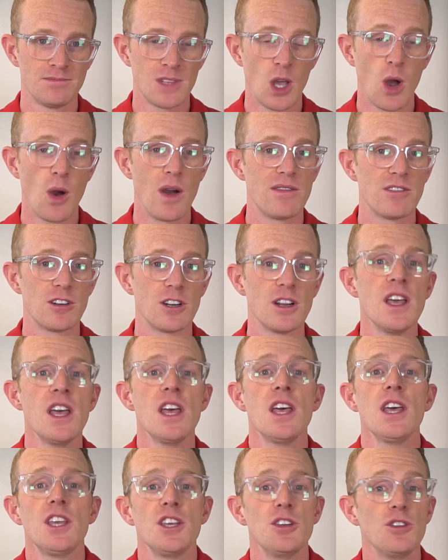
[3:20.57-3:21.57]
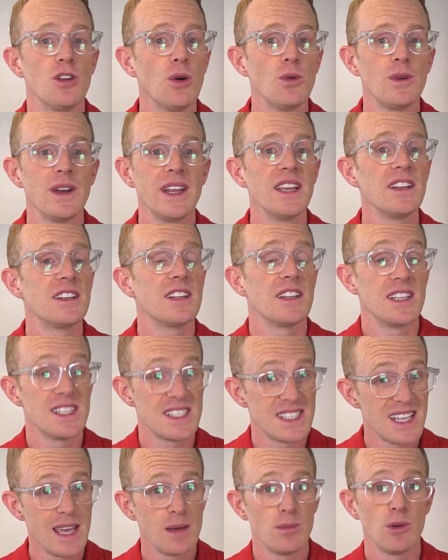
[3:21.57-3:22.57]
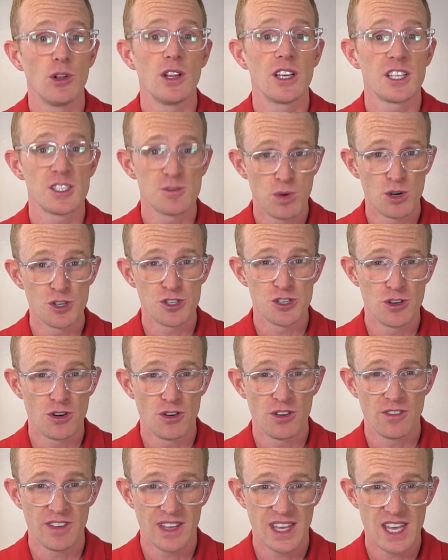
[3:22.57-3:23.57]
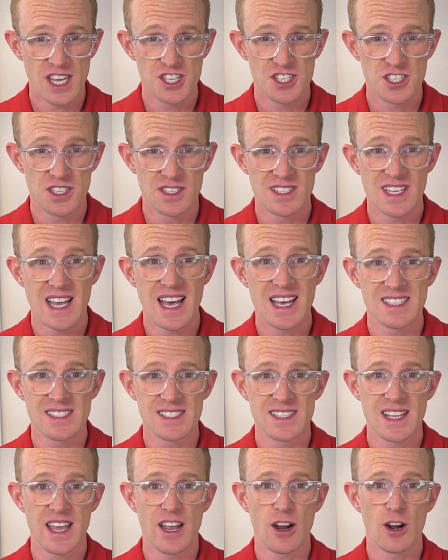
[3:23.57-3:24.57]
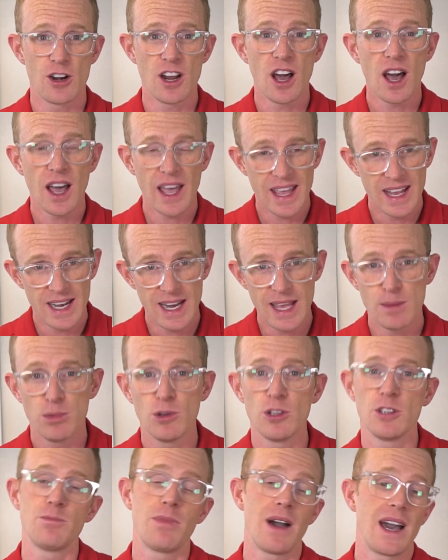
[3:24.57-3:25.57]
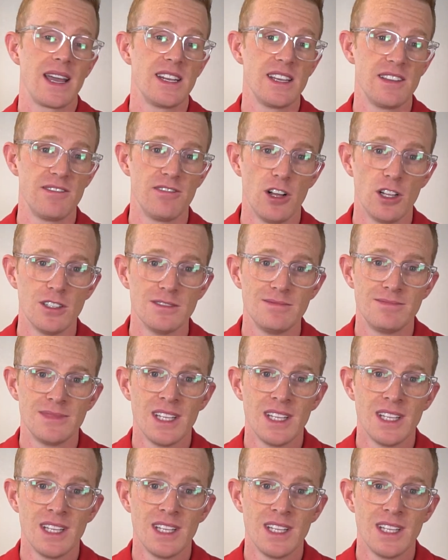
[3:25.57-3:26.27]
However, you don't need to disable exposure notifications as they are not enabled by default.